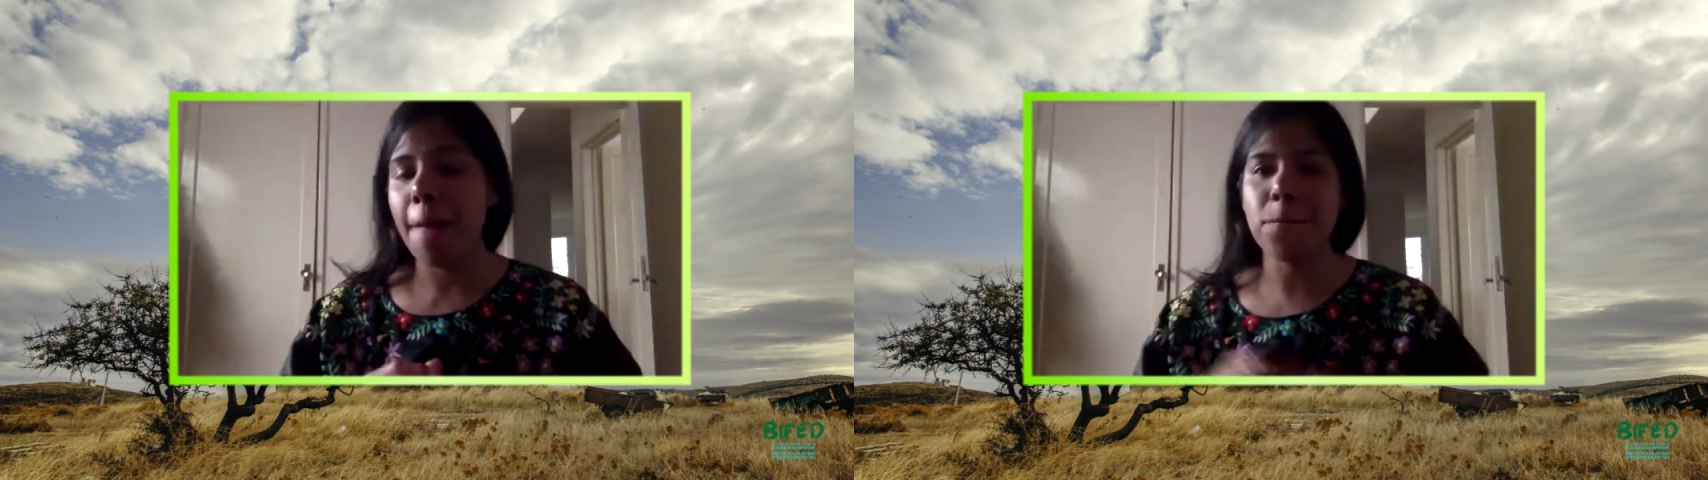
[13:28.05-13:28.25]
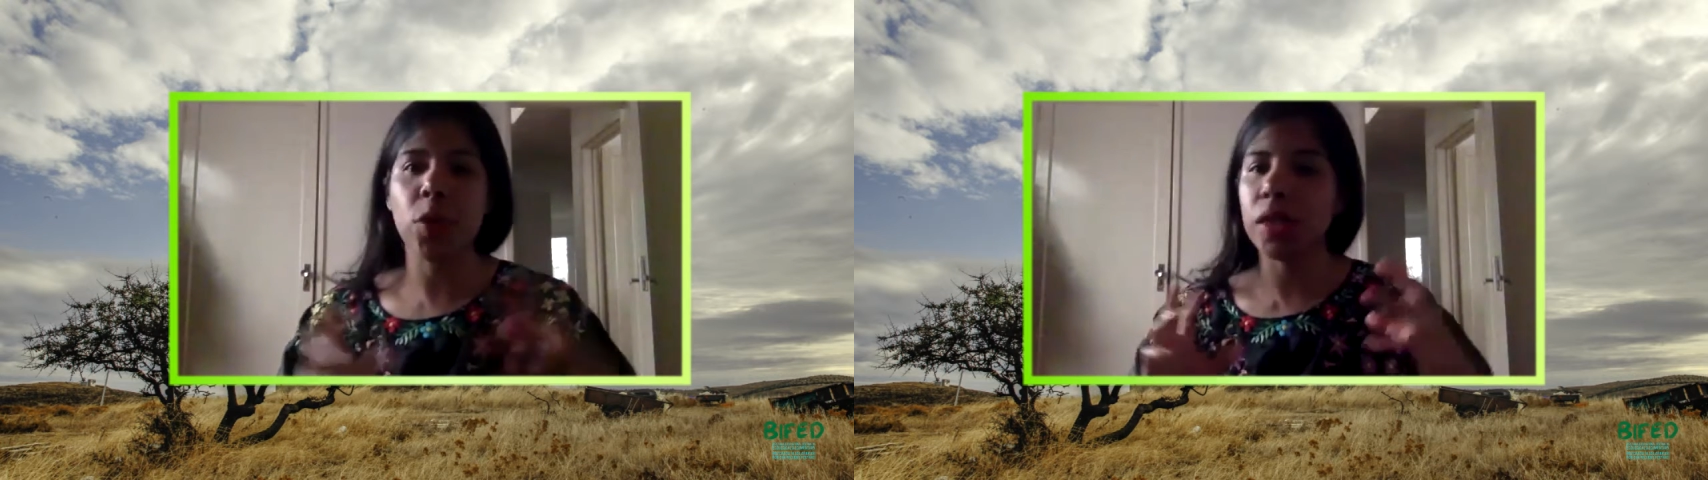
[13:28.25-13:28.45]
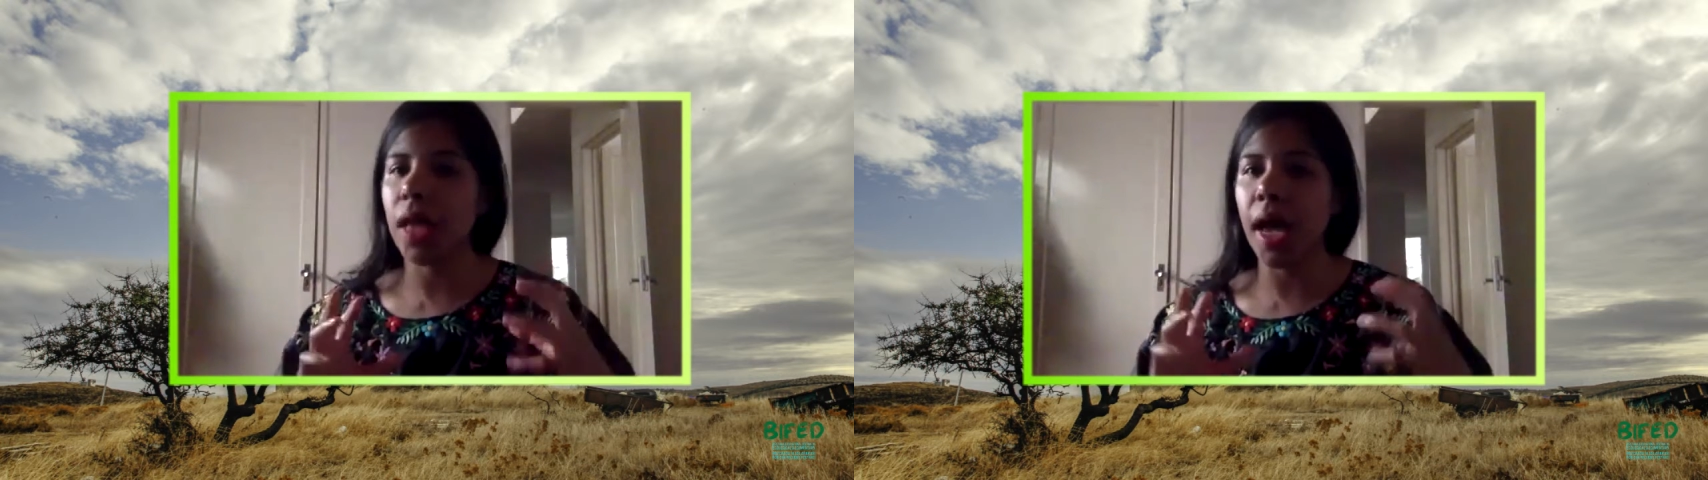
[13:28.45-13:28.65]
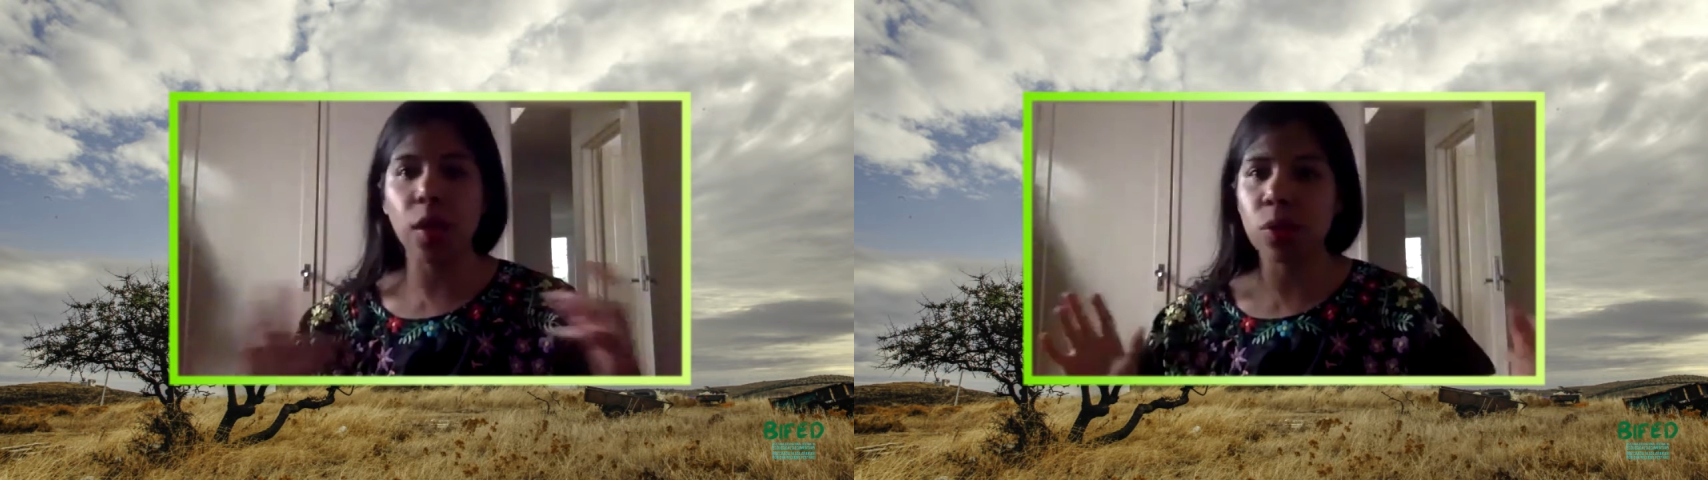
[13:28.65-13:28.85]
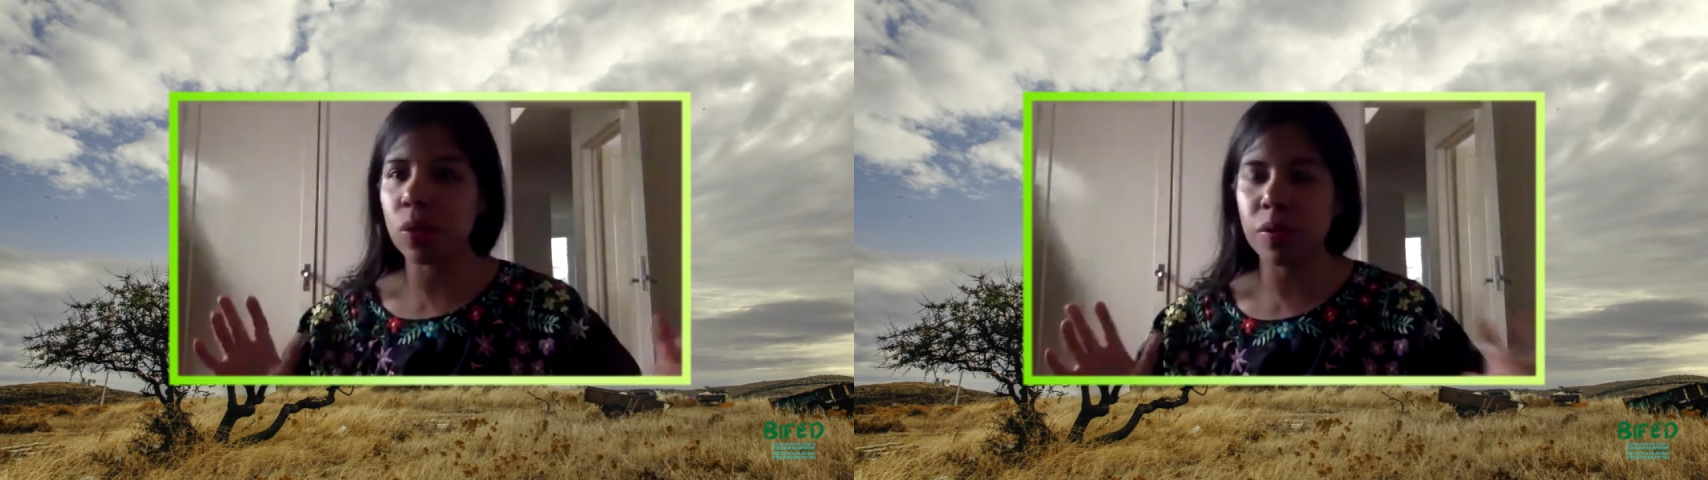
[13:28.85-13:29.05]
but
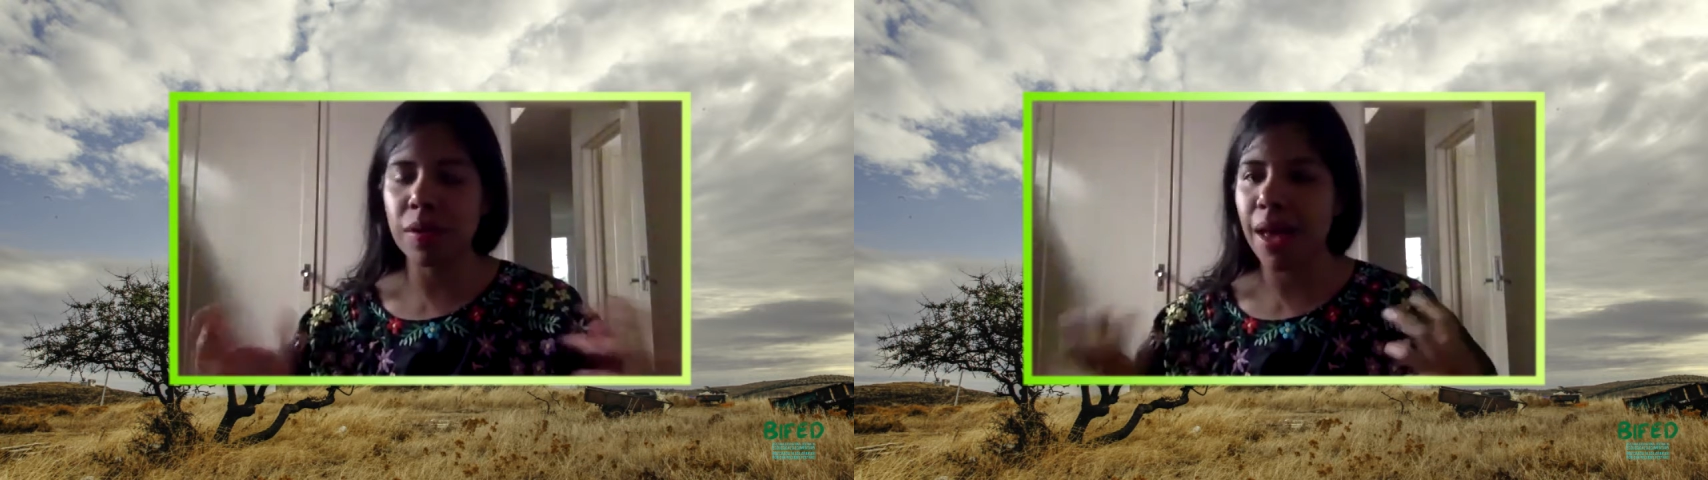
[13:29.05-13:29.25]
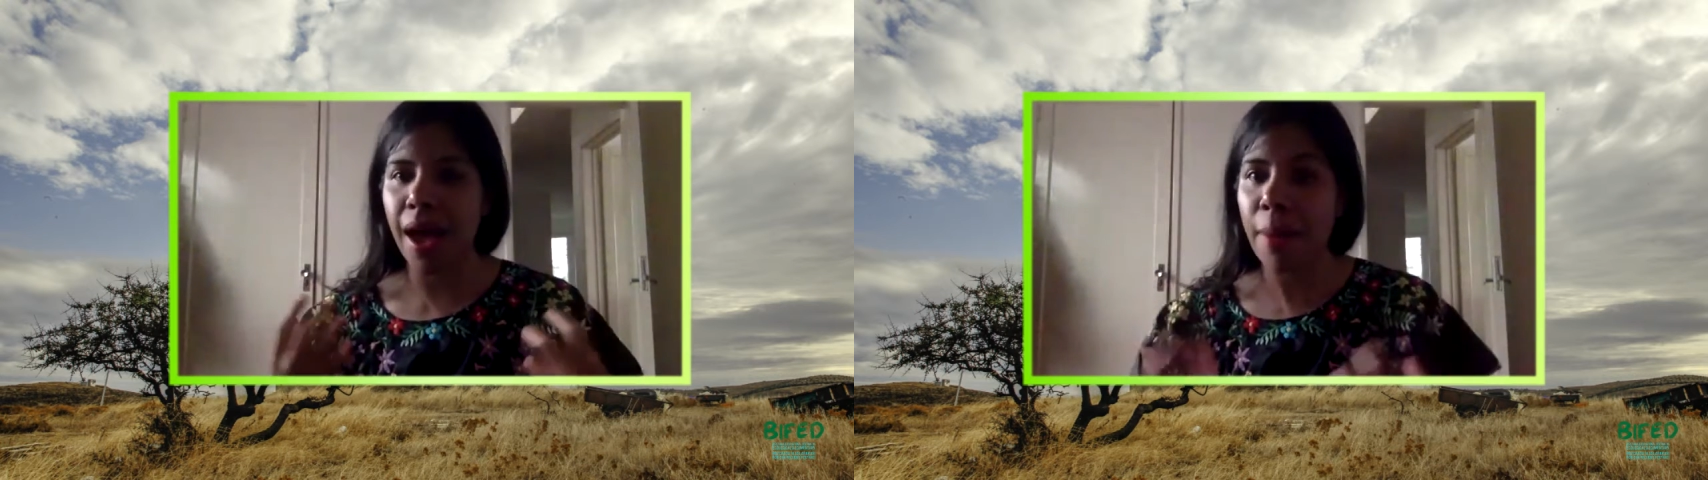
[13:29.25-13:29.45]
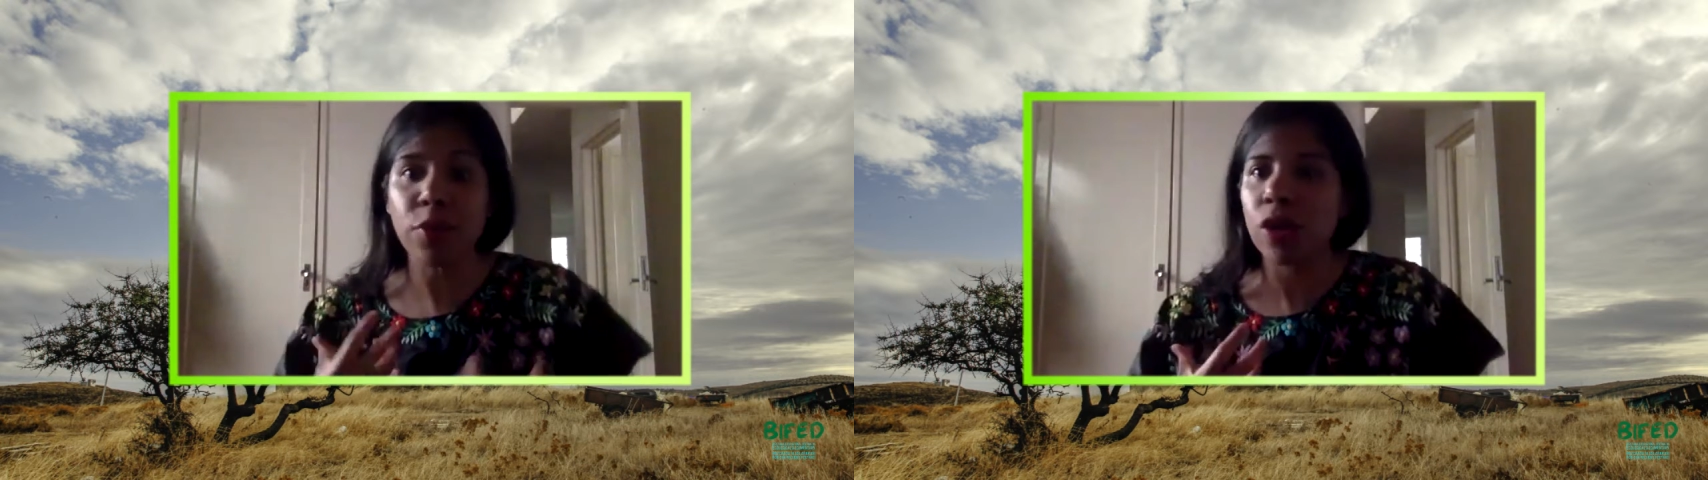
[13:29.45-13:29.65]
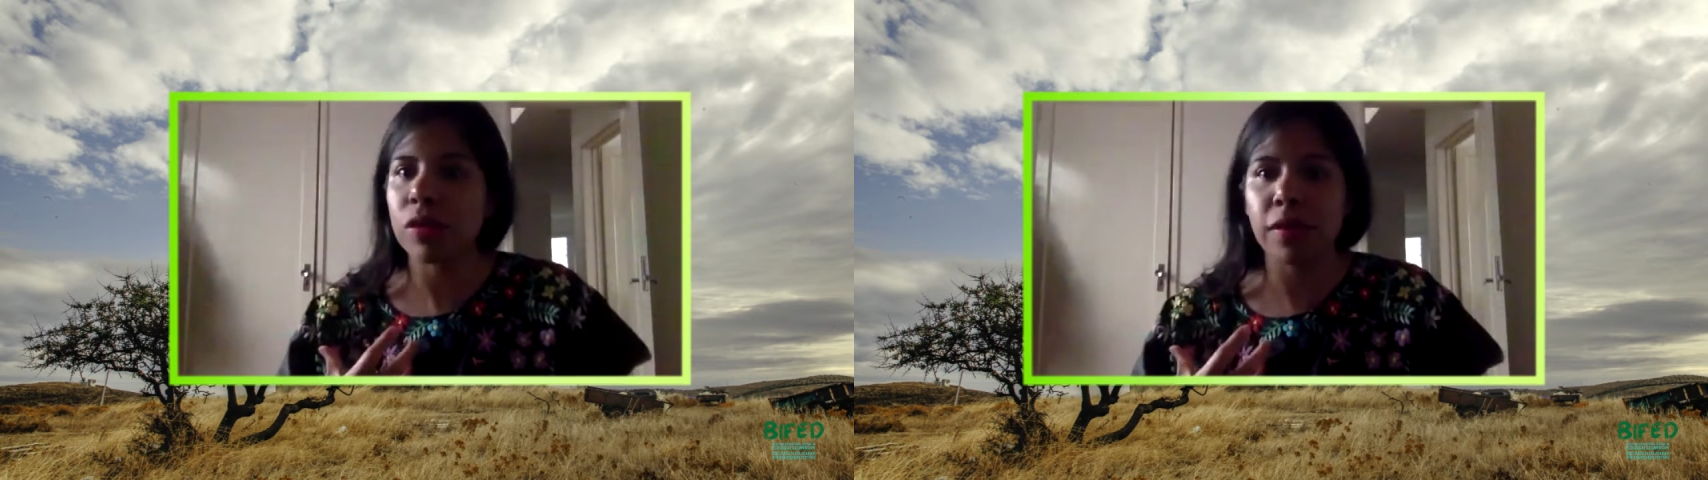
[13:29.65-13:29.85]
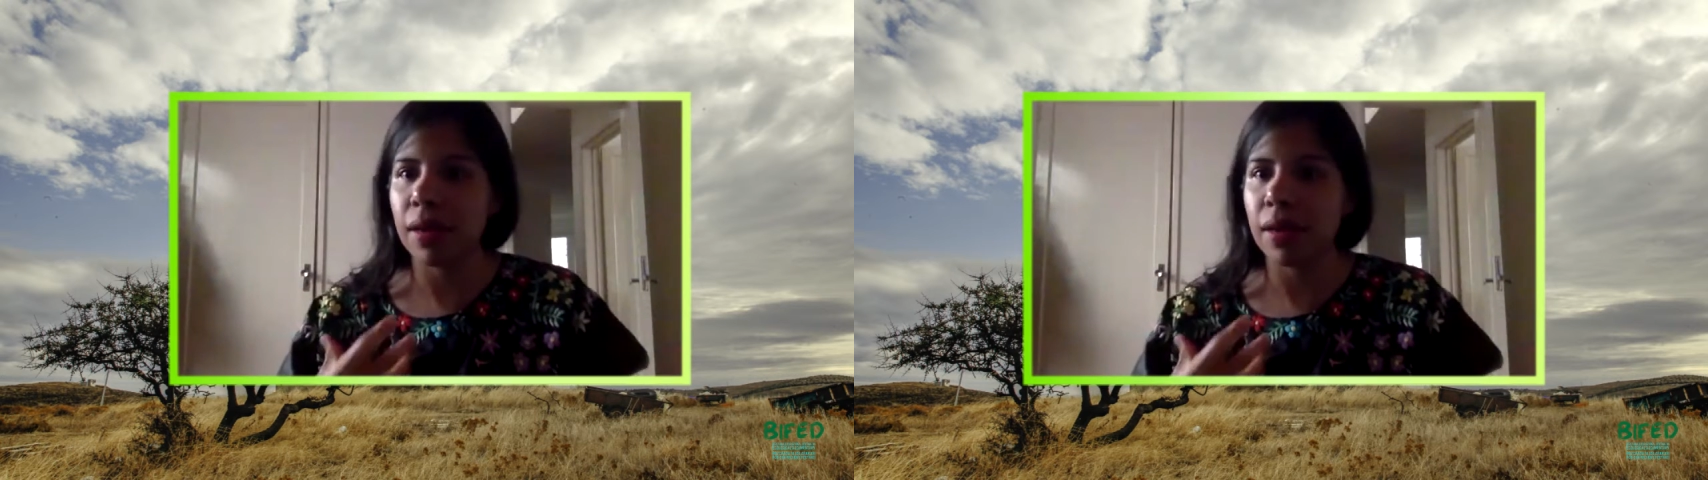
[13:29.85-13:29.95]
I'm not